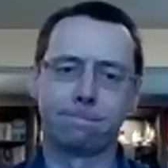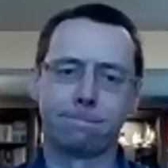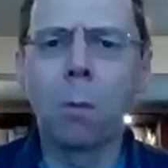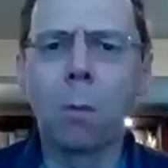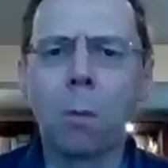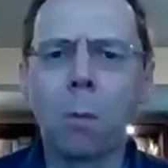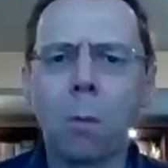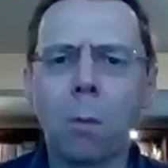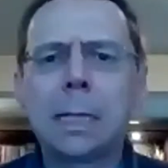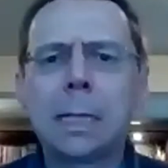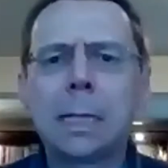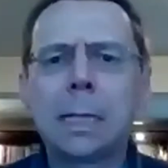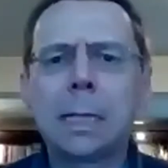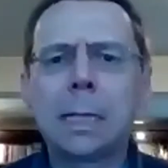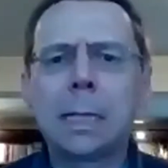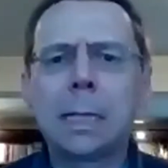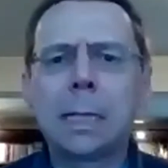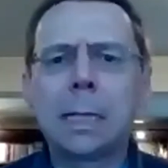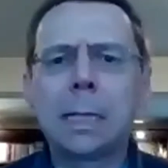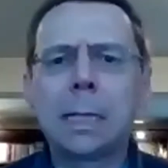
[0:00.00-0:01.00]
do.
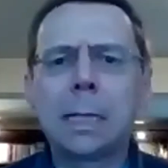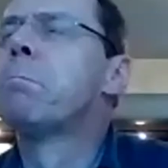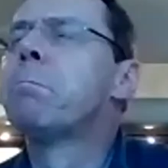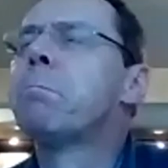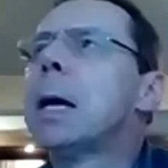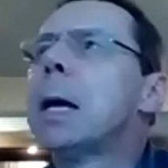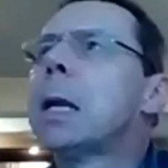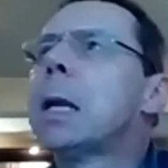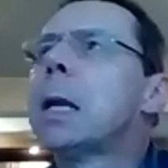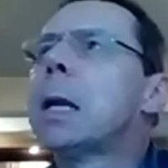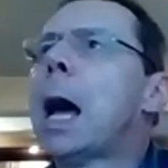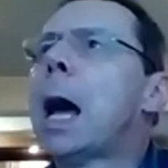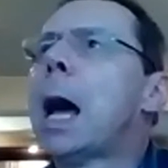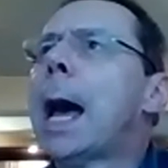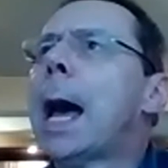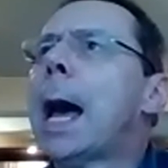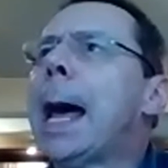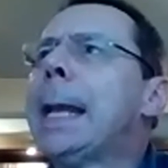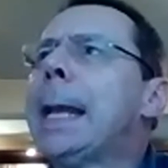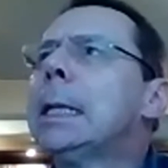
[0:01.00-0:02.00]
But
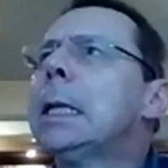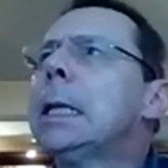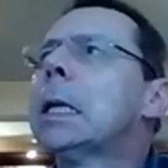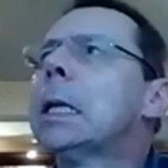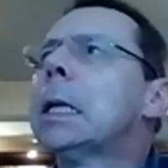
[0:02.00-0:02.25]
I'm